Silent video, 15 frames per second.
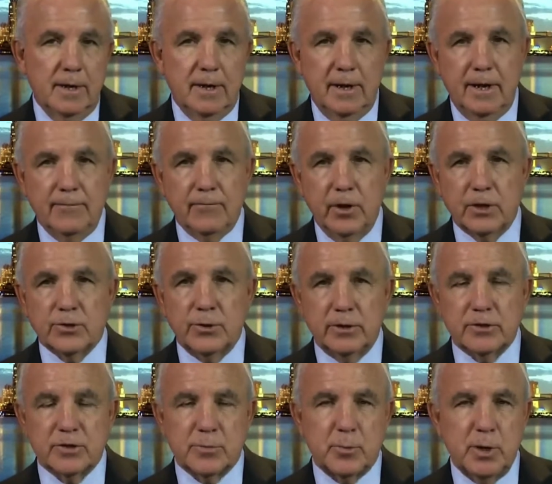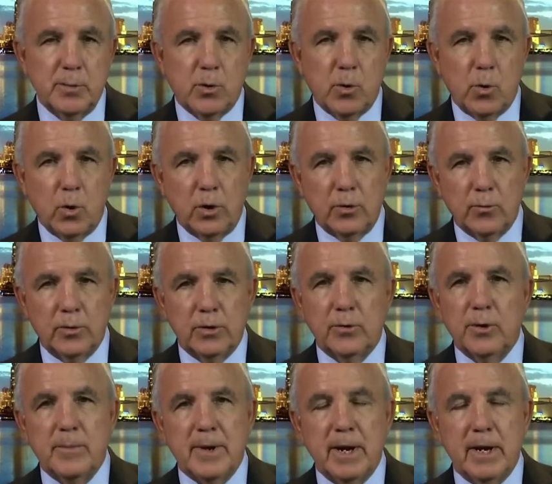a victory at the Supreme Court with the
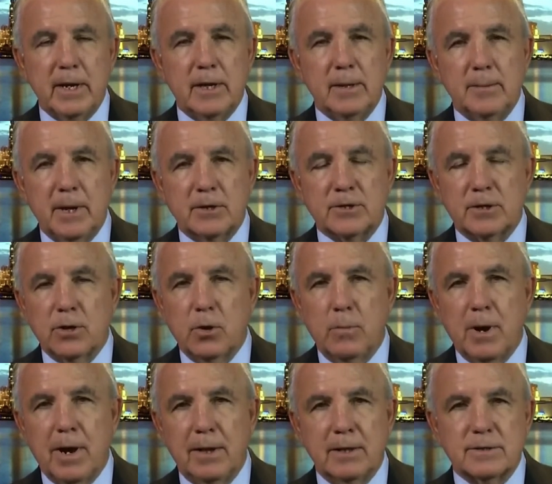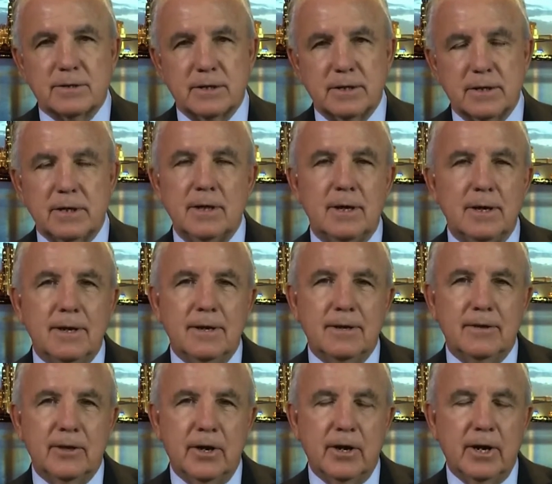Remain in Mexico policy,
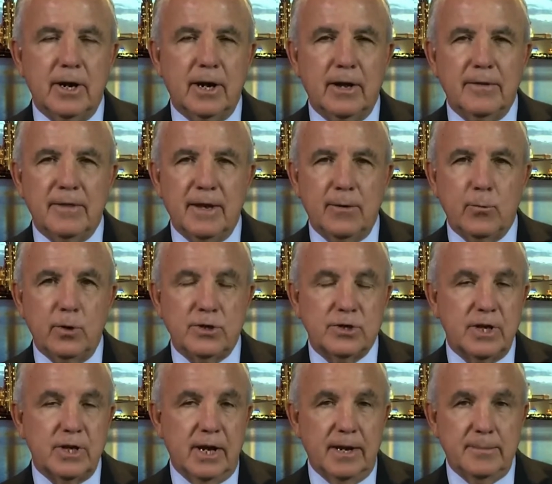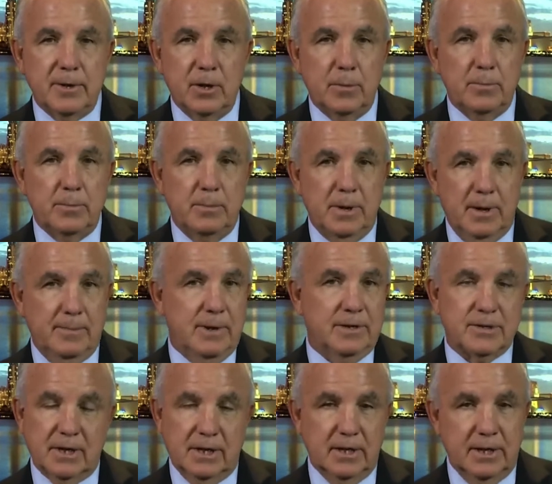which they
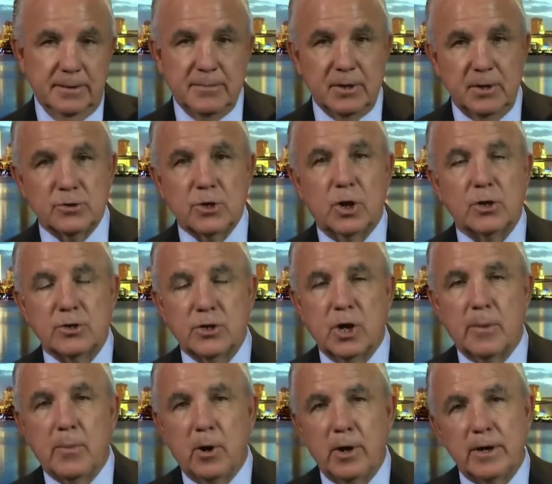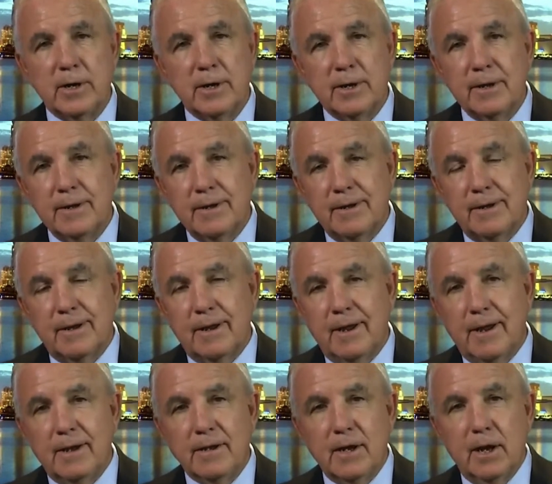basically took apart,
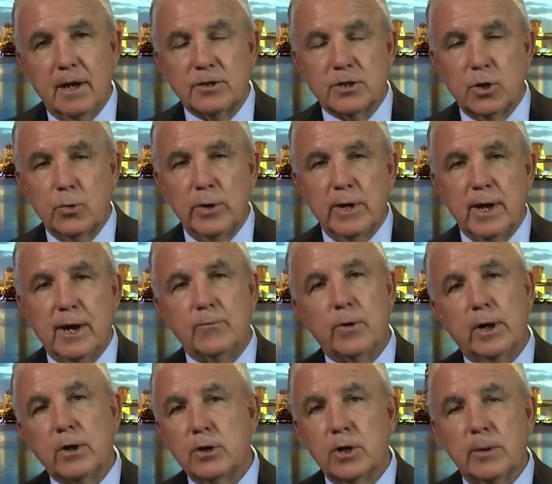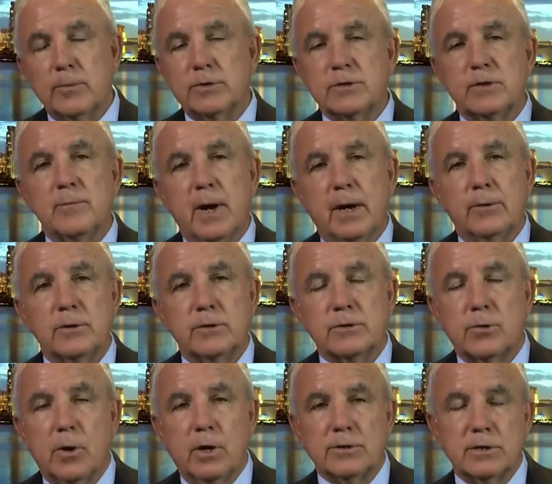and so we have record numbers of migrants
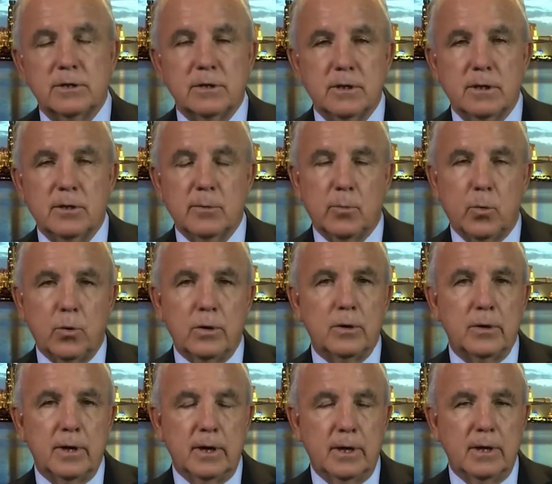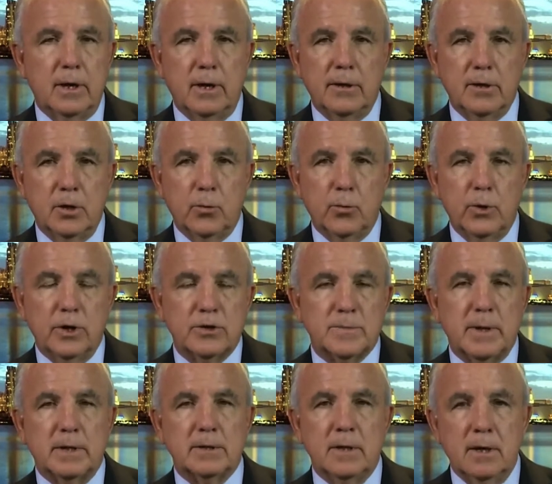crossing the border, and we
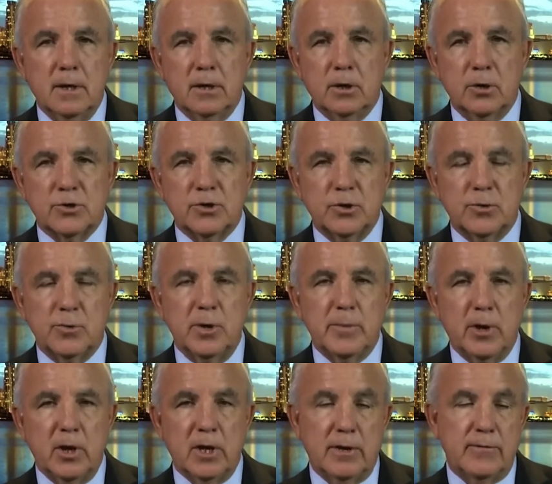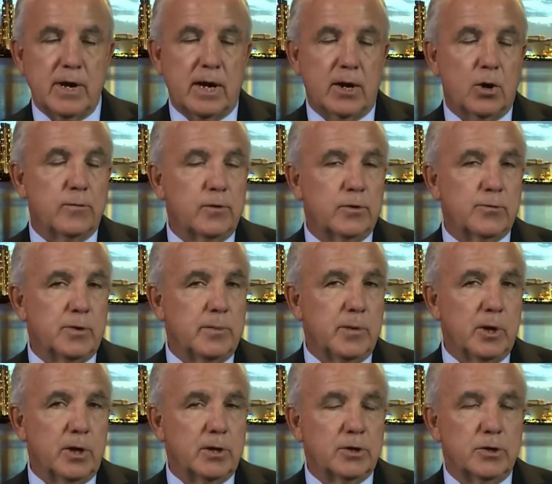expect close to 3 million, if not over 3
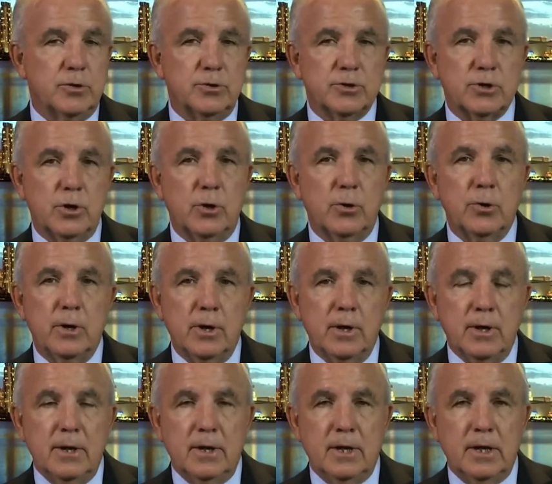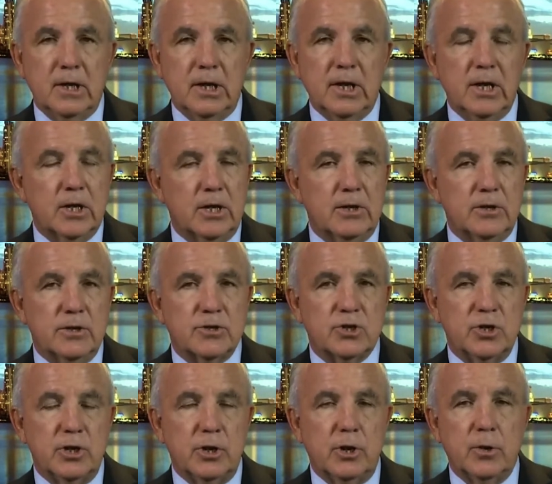million, to do so illegally
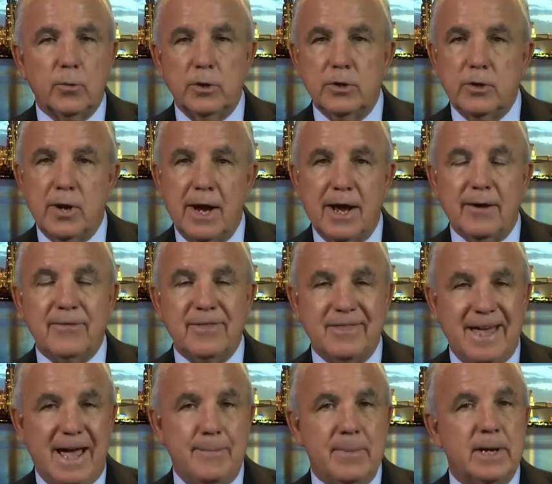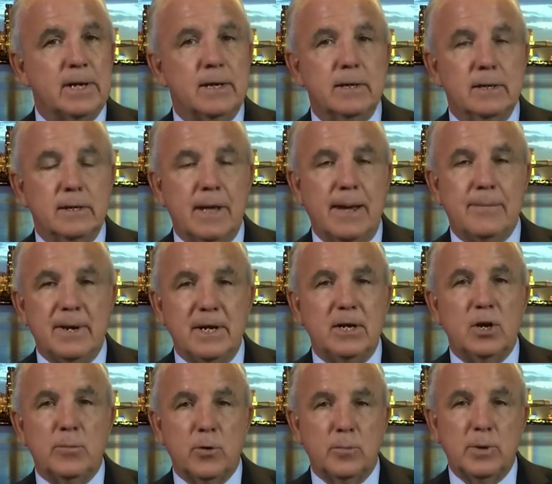this year. When you have that many
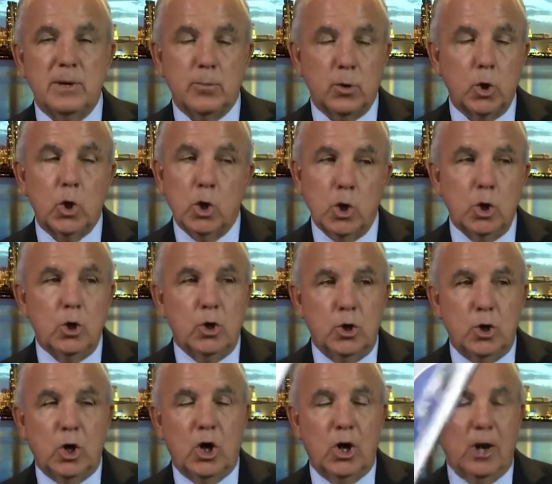number of people, some